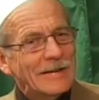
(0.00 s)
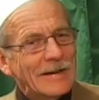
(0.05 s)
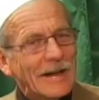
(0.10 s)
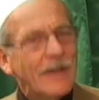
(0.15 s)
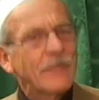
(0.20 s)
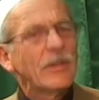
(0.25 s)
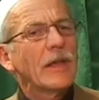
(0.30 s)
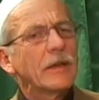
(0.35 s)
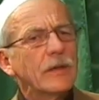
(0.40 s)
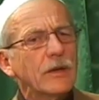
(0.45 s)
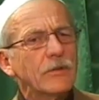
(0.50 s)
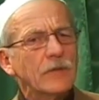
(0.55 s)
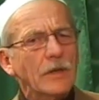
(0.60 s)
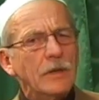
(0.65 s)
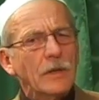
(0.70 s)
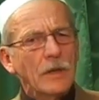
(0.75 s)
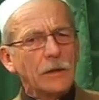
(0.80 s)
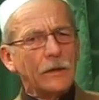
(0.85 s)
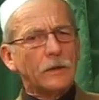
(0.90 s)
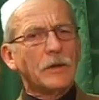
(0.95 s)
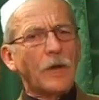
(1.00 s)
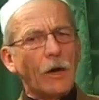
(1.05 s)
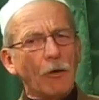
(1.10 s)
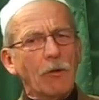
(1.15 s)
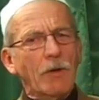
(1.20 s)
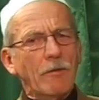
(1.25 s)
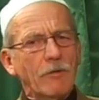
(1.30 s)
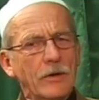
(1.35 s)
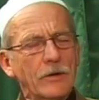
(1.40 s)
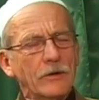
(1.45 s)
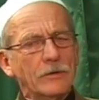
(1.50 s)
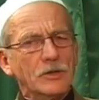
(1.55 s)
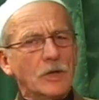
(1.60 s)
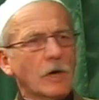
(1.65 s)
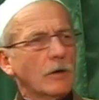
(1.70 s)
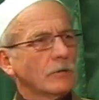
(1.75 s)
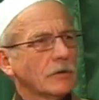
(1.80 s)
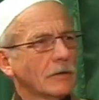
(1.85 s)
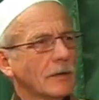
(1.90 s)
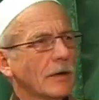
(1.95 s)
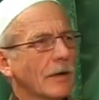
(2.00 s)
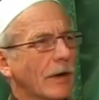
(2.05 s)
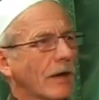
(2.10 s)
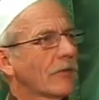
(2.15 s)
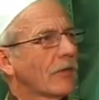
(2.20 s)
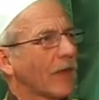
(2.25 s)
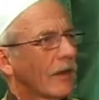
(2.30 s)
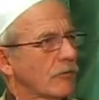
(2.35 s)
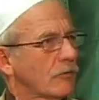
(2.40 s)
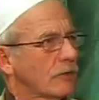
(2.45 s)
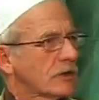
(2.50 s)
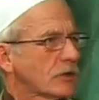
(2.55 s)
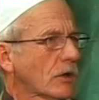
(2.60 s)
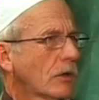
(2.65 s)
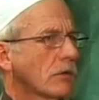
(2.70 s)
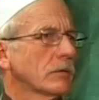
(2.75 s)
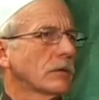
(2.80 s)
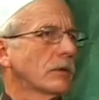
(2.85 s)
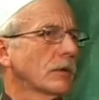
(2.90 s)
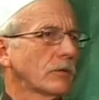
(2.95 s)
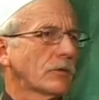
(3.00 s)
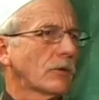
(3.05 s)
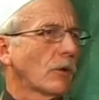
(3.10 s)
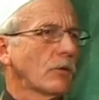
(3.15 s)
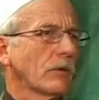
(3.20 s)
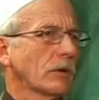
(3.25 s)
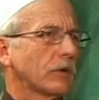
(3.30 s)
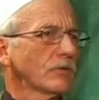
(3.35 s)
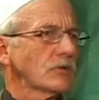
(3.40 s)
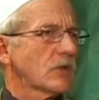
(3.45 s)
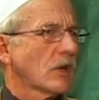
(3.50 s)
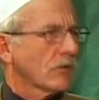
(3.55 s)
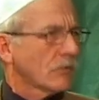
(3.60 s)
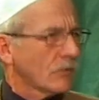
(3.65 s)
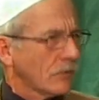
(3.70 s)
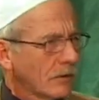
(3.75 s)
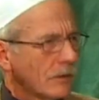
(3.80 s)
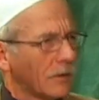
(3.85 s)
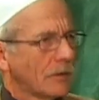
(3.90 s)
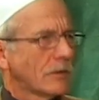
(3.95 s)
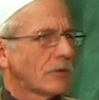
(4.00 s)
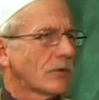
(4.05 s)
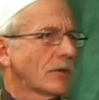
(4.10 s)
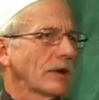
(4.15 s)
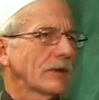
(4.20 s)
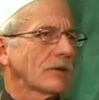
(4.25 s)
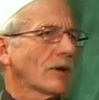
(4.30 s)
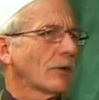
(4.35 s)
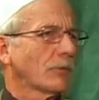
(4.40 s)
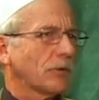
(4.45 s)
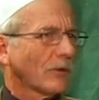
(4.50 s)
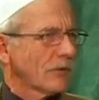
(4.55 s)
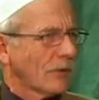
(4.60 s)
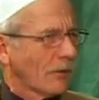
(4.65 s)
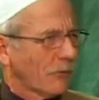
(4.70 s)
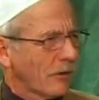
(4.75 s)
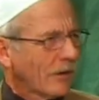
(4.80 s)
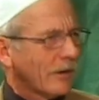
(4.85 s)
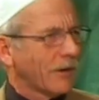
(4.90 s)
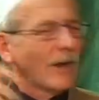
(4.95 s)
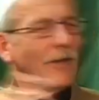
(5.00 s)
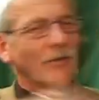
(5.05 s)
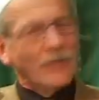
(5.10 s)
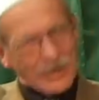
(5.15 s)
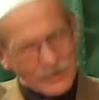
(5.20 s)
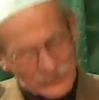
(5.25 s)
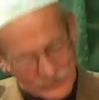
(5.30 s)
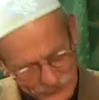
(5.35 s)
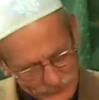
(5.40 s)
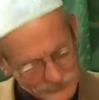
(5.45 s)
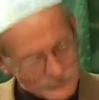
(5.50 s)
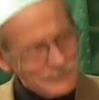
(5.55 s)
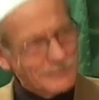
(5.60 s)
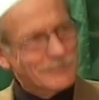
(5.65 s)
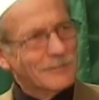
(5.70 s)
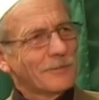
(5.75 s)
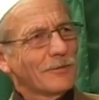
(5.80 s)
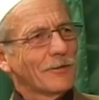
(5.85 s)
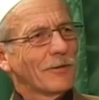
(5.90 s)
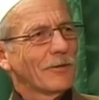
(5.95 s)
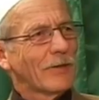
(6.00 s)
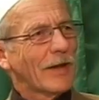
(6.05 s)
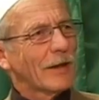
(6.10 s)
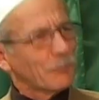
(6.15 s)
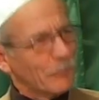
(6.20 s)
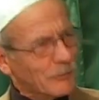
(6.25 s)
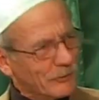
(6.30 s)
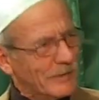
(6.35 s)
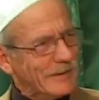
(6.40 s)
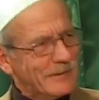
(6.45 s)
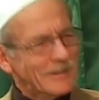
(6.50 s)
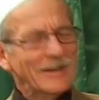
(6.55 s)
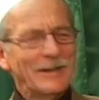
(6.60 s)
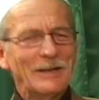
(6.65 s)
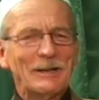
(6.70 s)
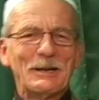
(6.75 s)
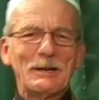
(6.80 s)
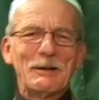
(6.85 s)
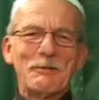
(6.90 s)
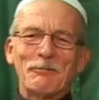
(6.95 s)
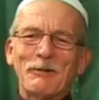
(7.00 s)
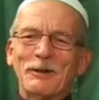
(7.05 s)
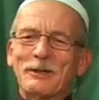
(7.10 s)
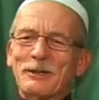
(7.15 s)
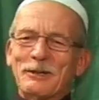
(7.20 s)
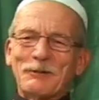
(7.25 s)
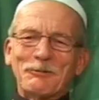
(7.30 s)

And then he said, now we will shout, and then we shout slogans just 3 times or something, and then that was it. But it